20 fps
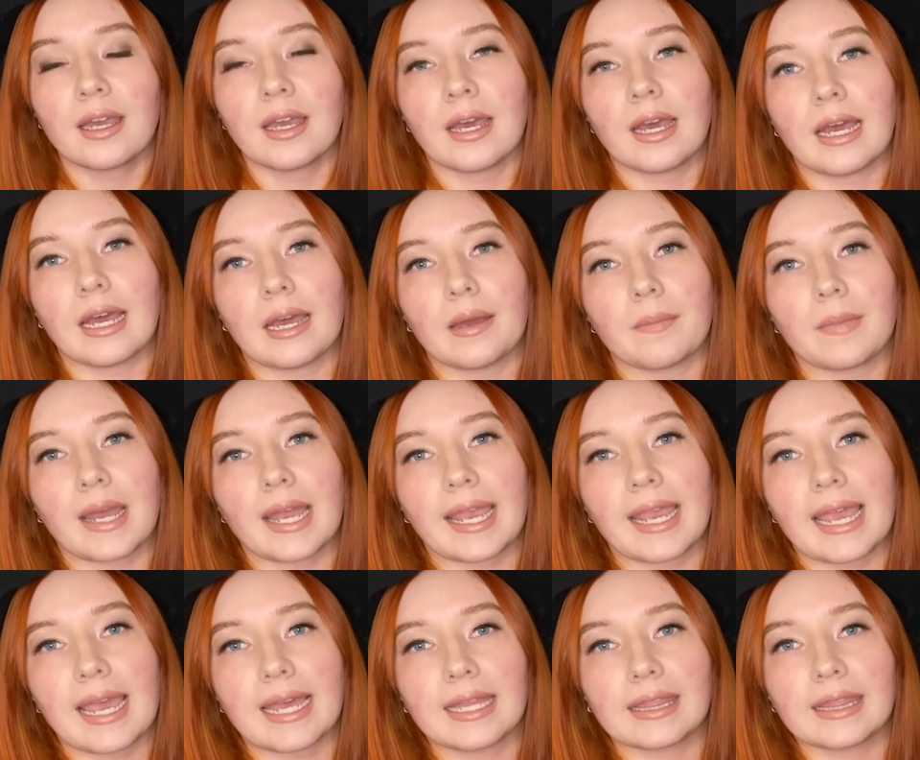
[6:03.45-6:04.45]
I
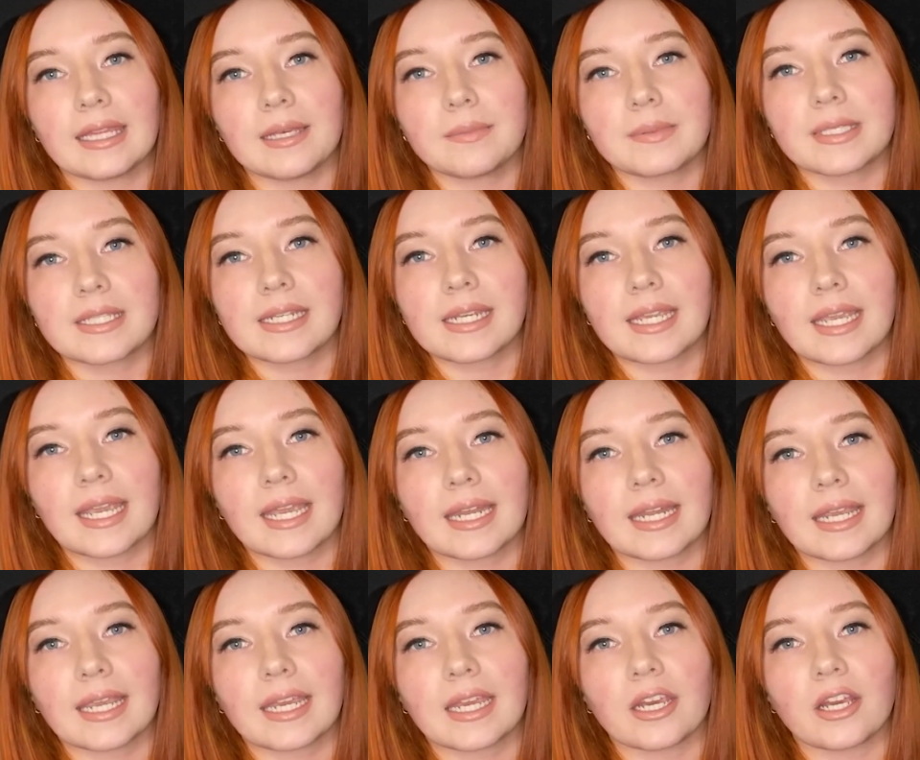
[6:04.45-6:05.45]
had lipstick in
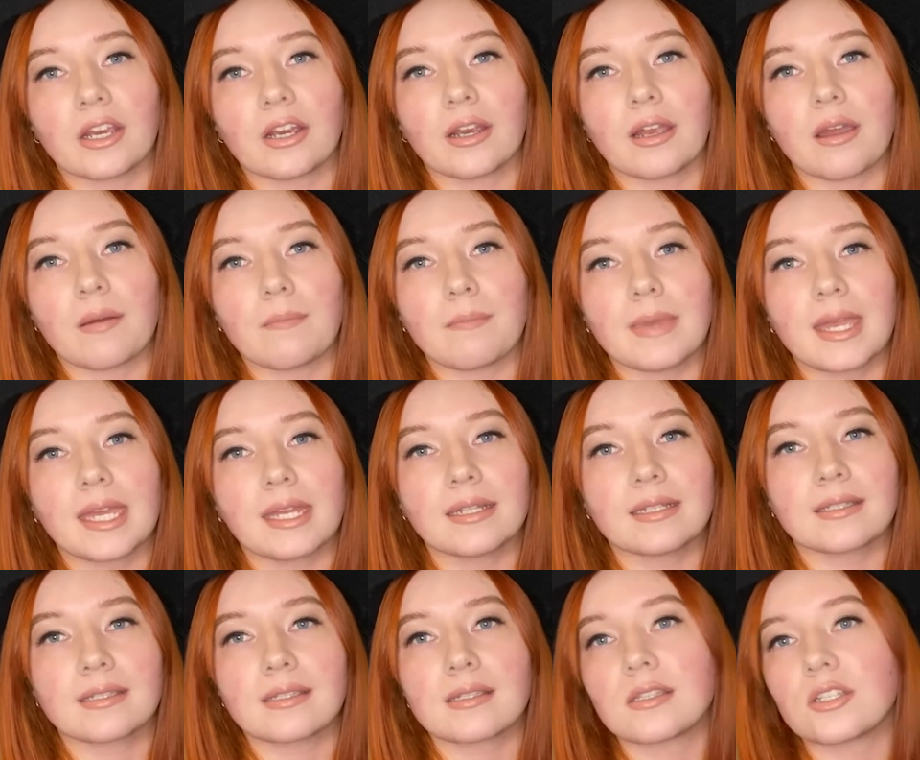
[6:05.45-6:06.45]
here,
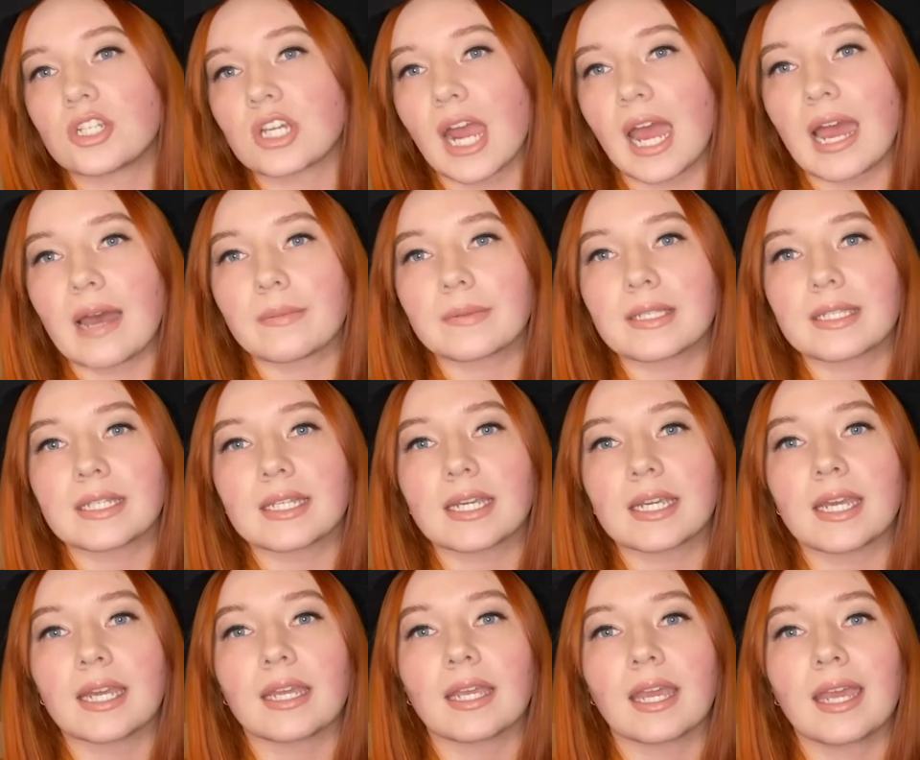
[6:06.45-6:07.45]
mints,
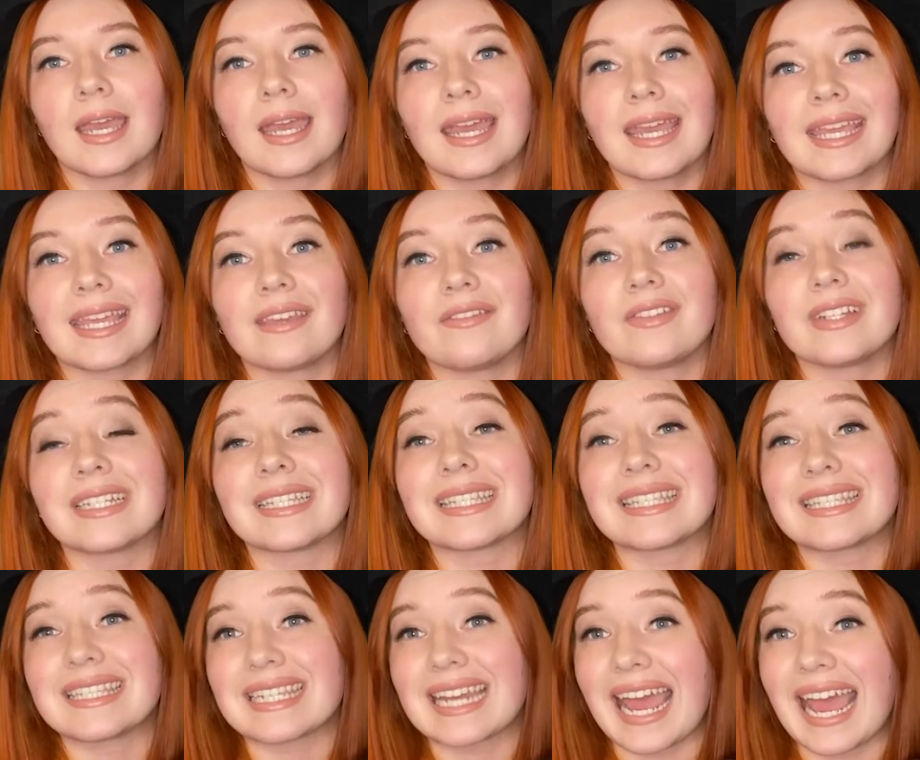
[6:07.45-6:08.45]
chapstick, even
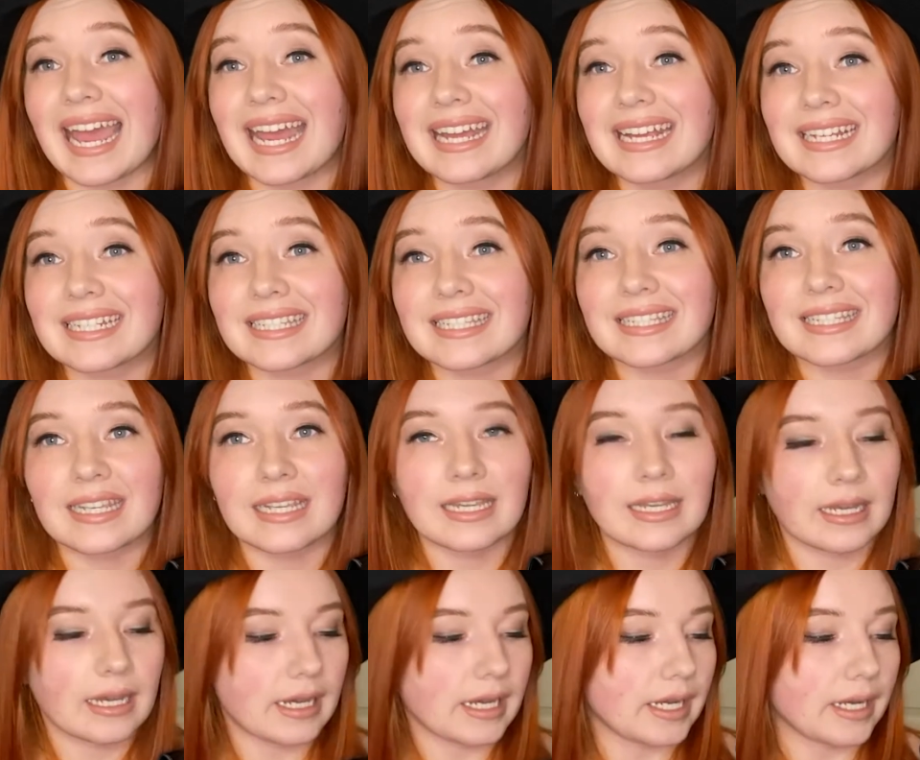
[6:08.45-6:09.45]
snacks.
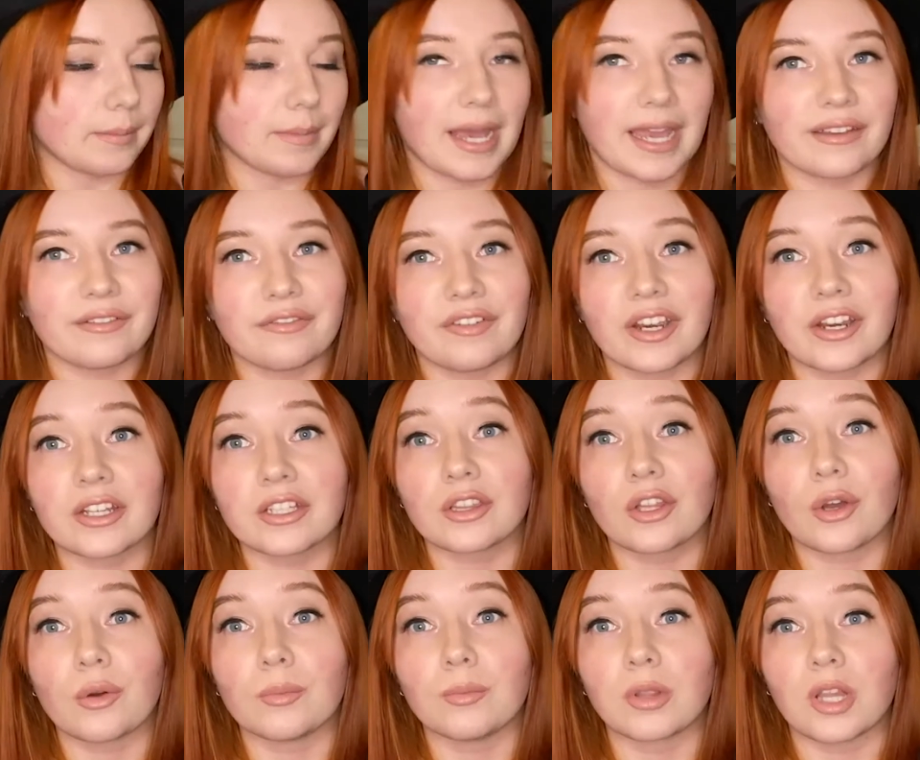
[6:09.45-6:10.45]
I have very
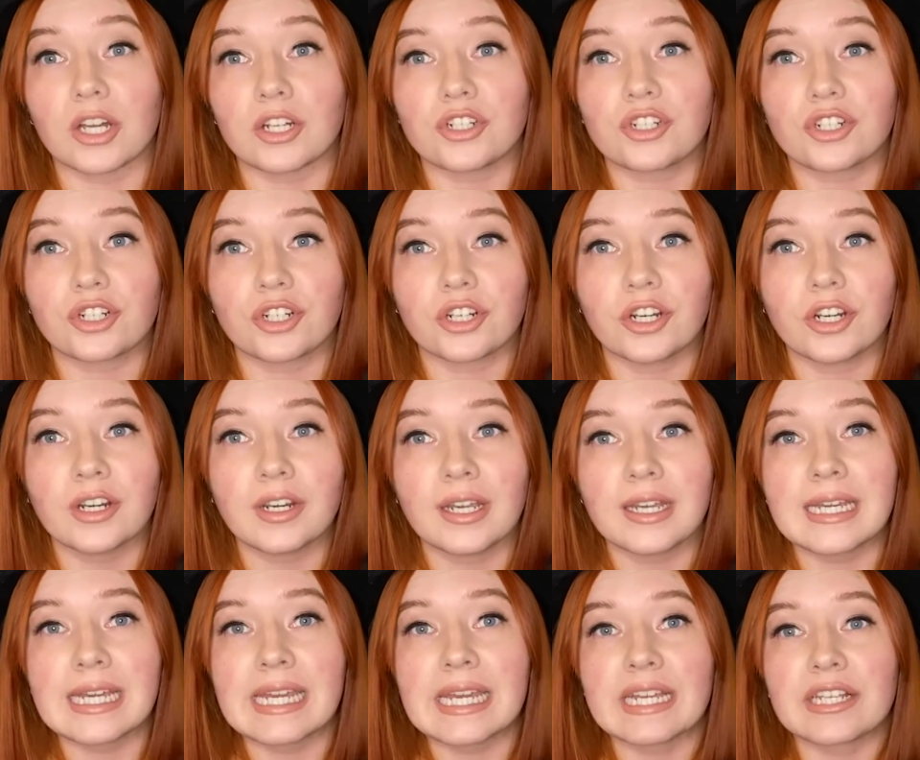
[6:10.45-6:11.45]
low blood sugar,
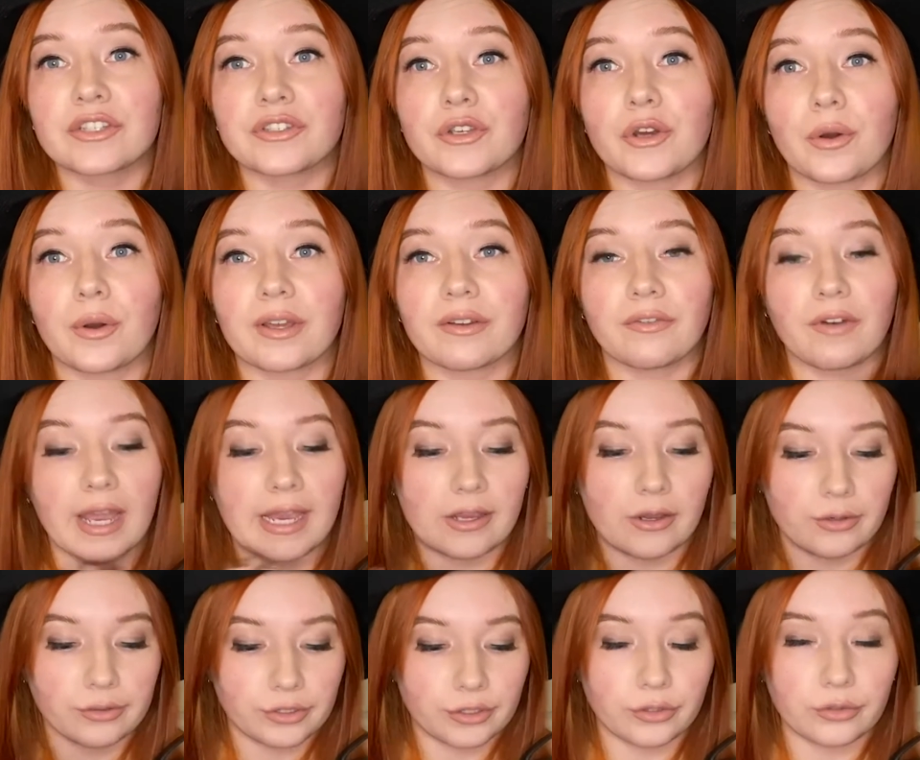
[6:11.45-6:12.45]
so if I
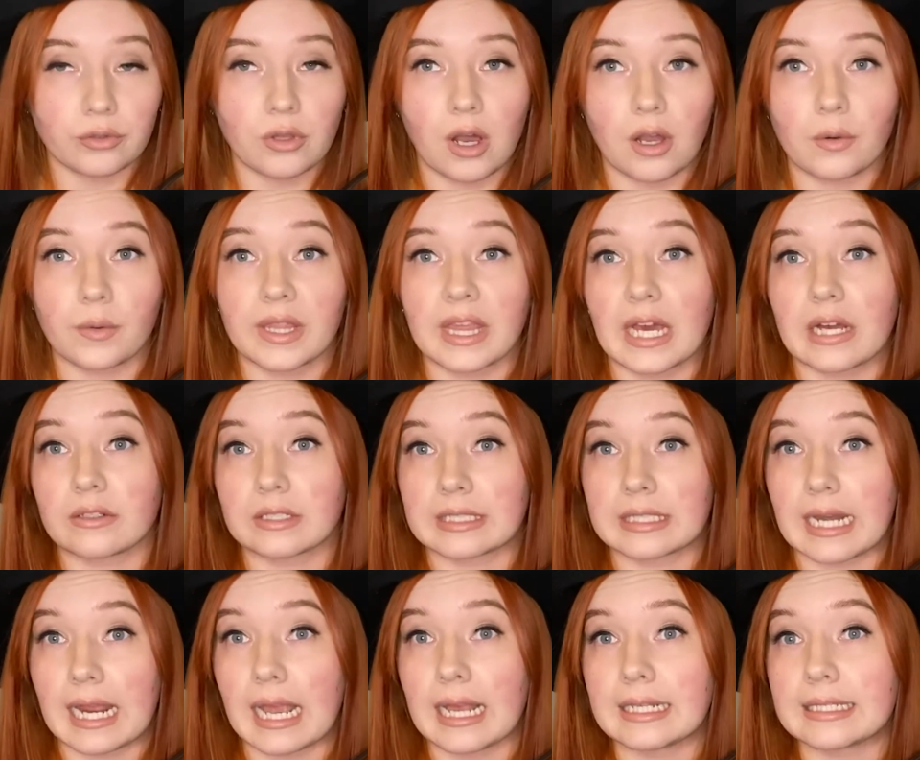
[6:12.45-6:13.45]
go too long without
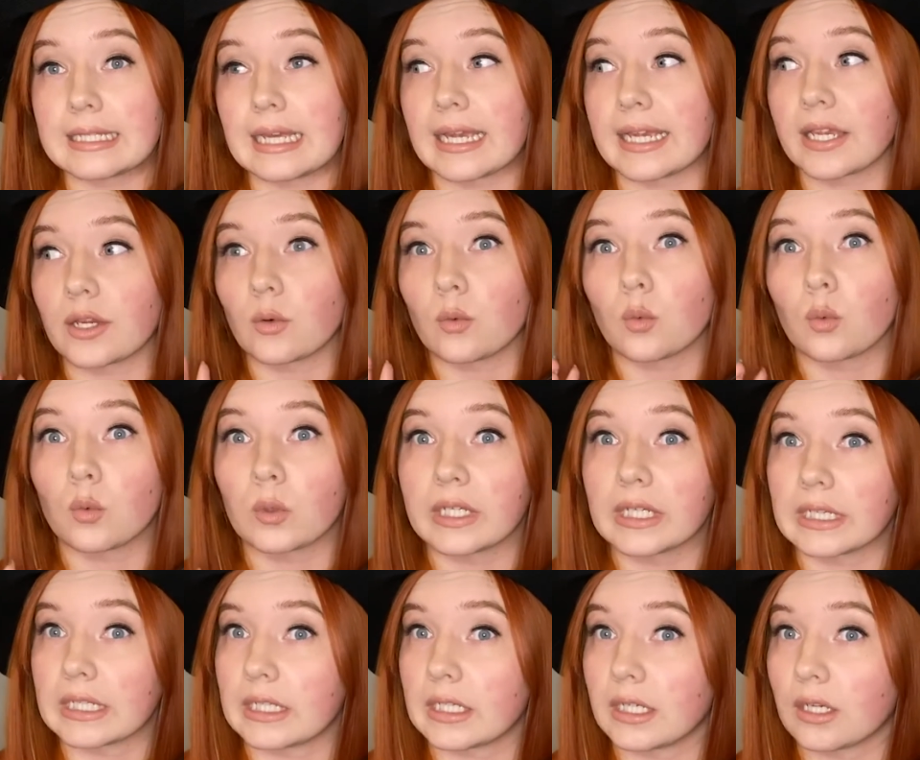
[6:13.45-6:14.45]
snacks, I get
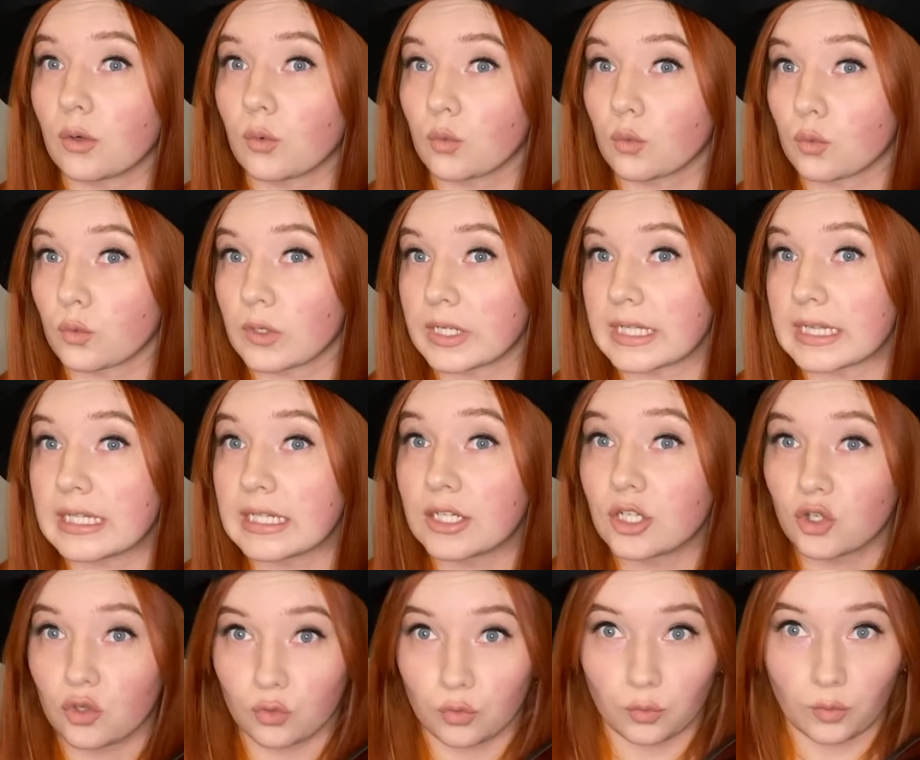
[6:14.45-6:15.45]
really, really
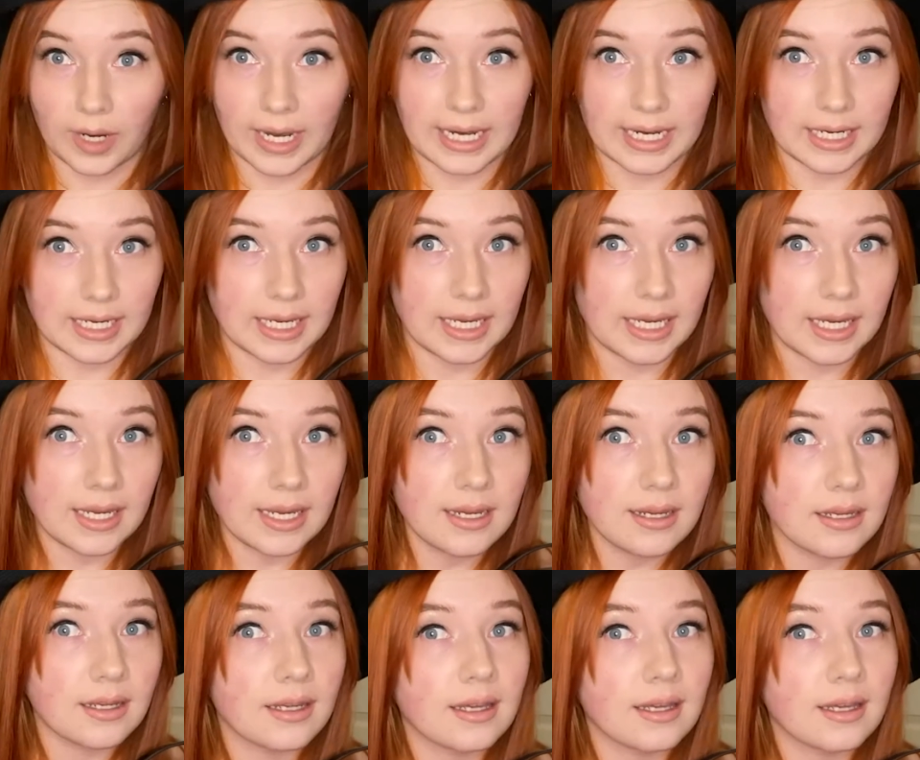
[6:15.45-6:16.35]
cranky.